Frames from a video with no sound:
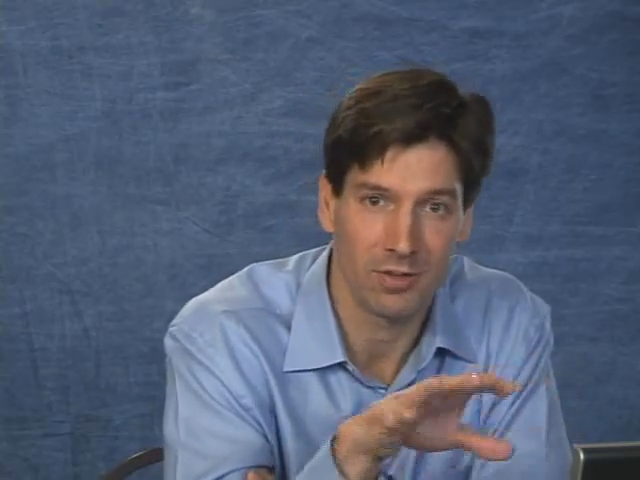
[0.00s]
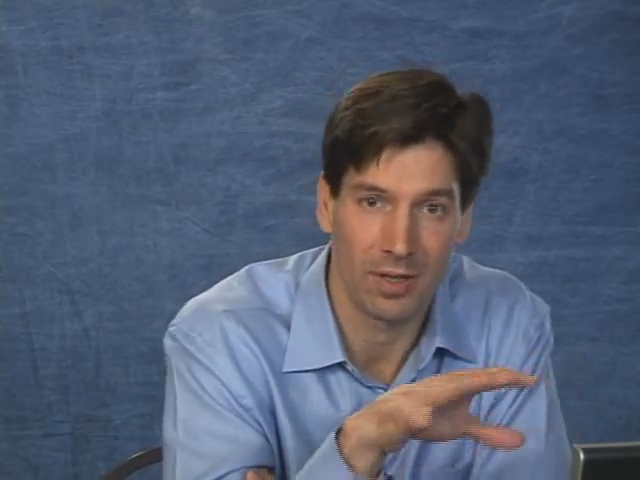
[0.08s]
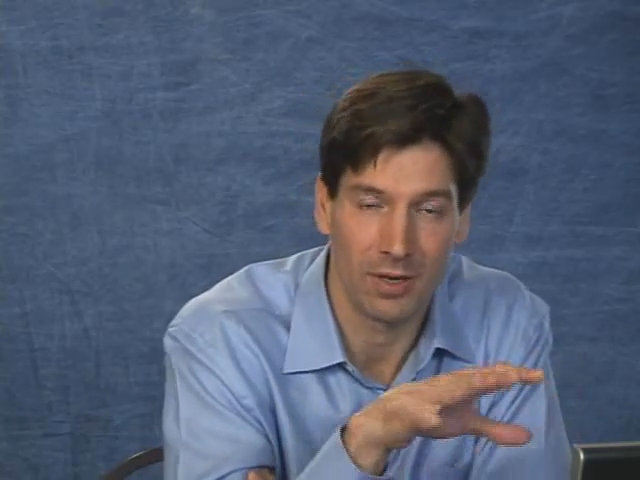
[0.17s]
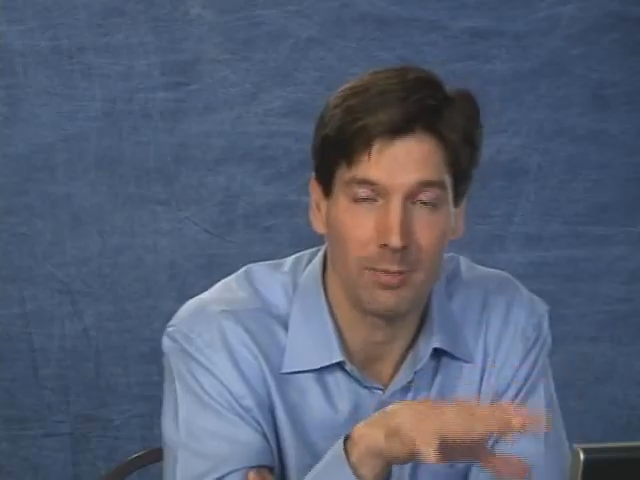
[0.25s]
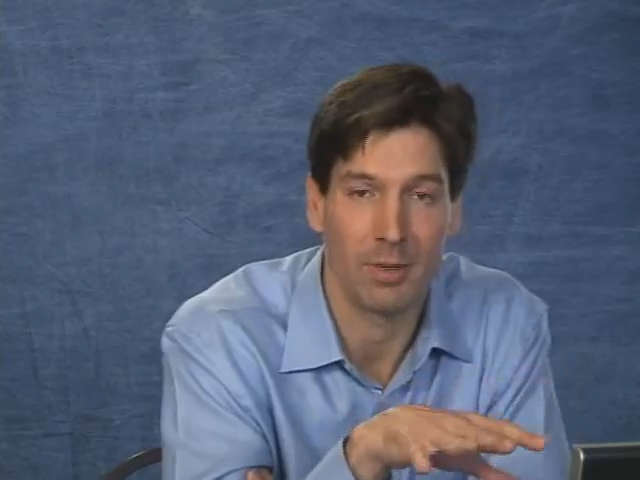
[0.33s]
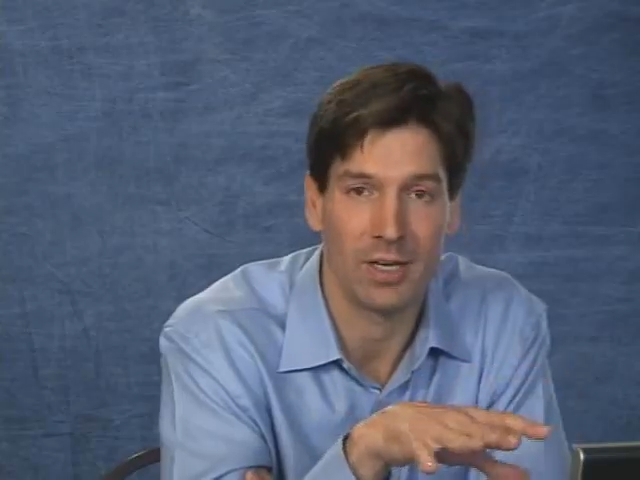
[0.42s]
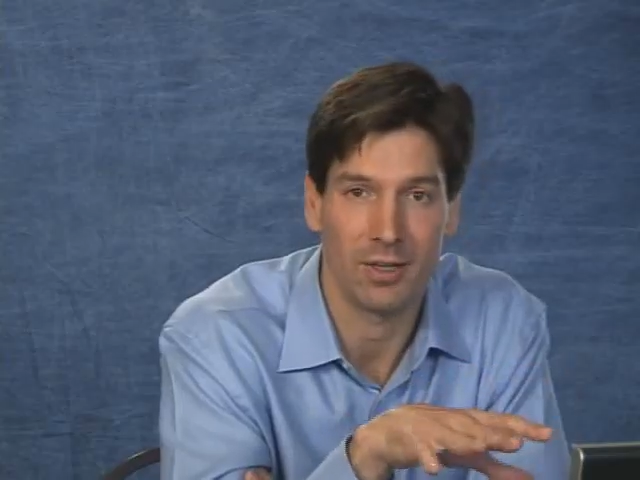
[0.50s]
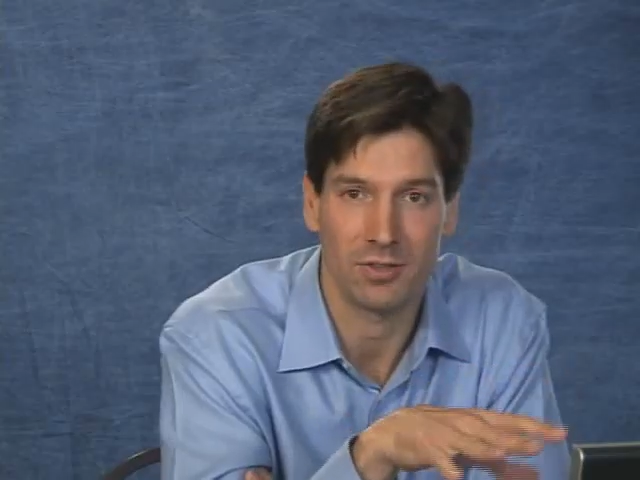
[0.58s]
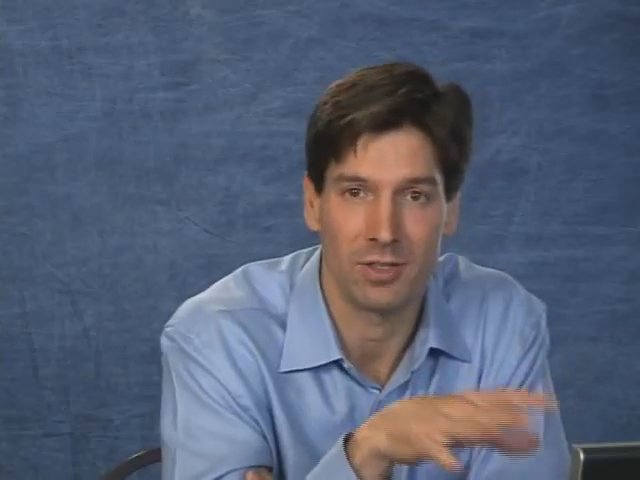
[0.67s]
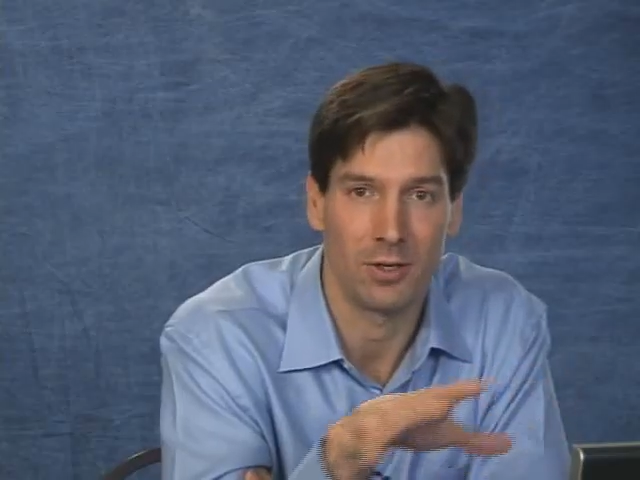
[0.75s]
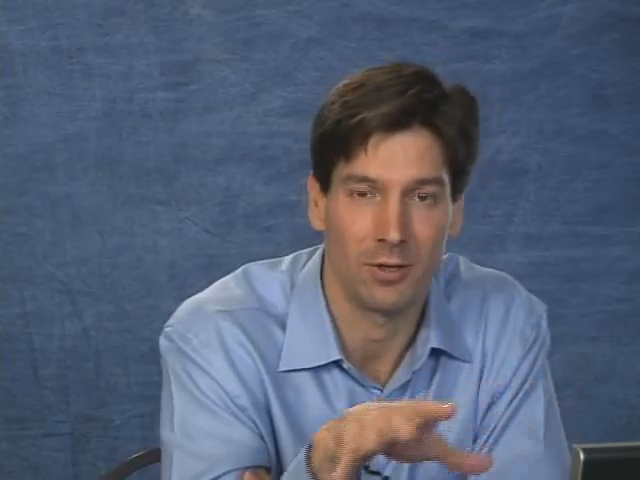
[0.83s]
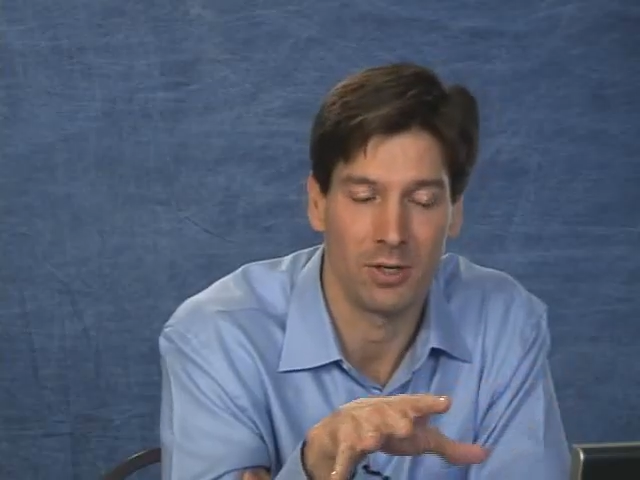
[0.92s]
anybody else
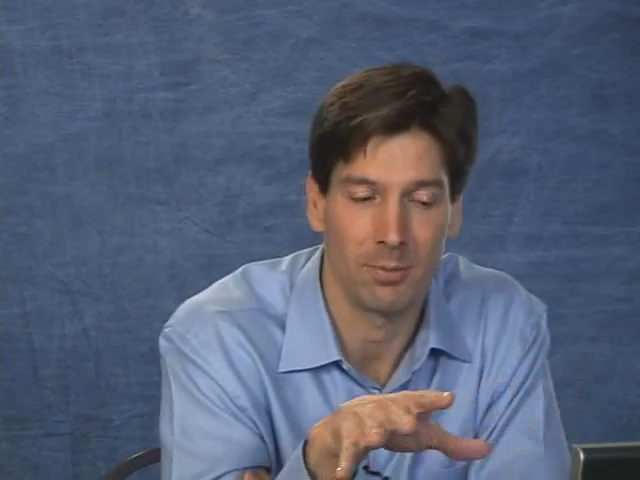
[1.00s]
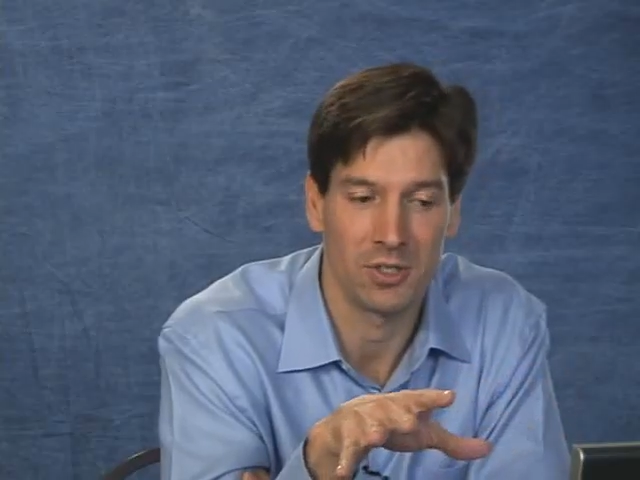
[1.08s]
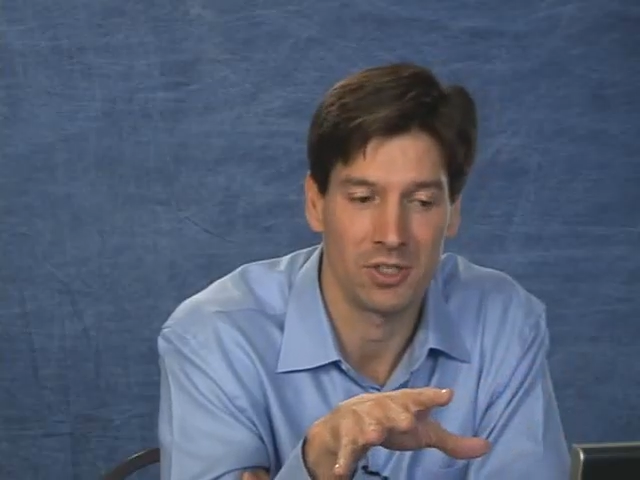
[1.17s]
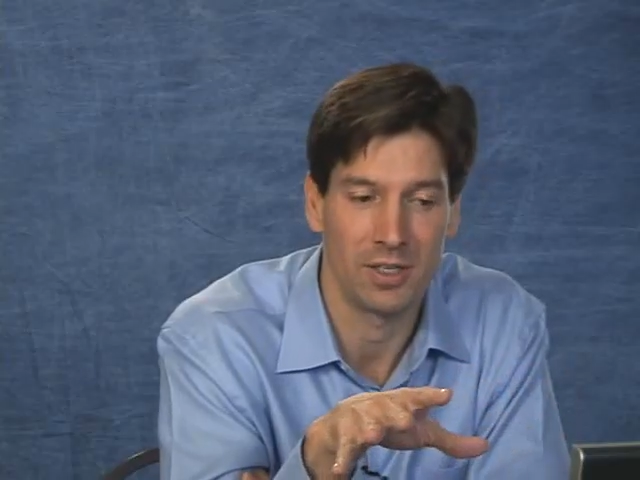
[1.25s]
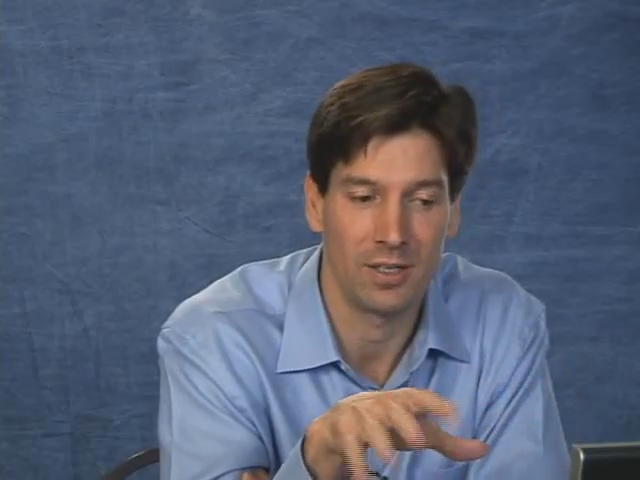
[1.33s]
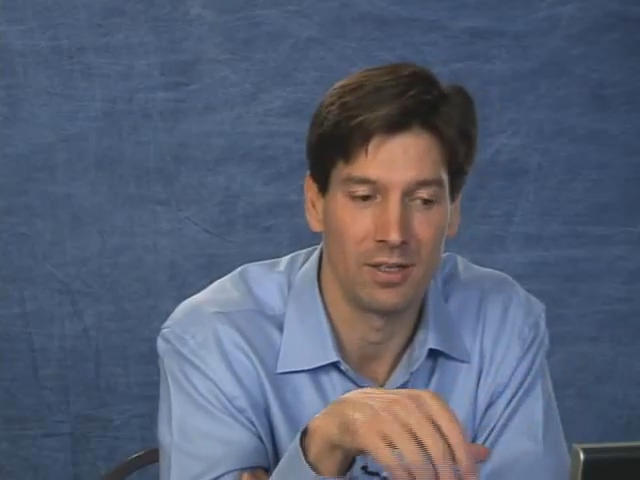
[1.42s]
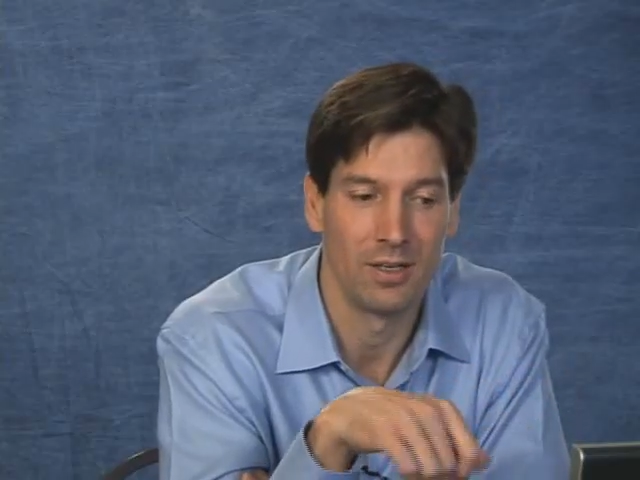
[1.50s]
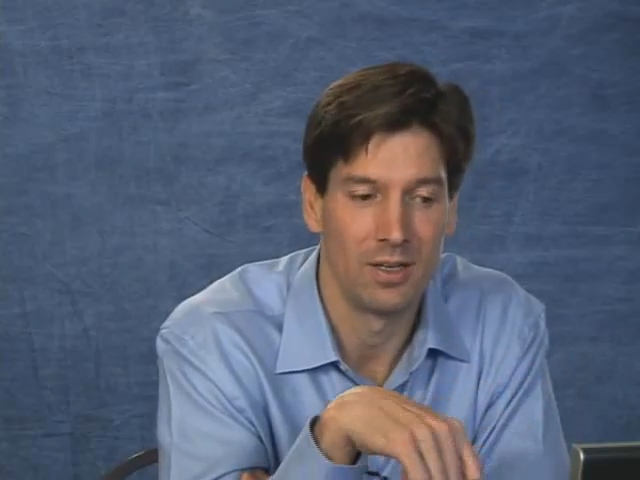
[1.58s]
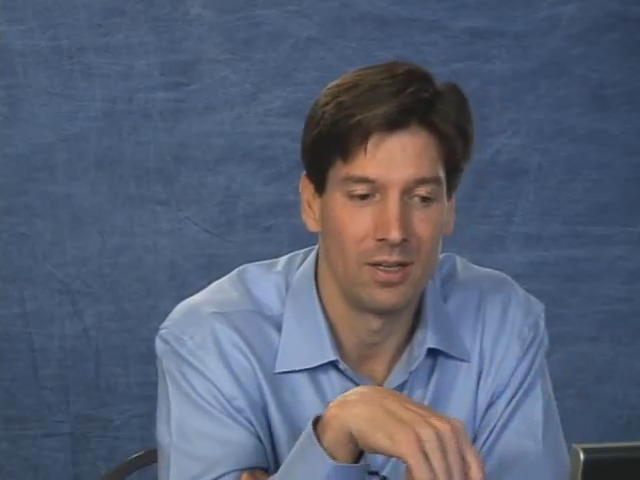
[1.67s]
can go to your machine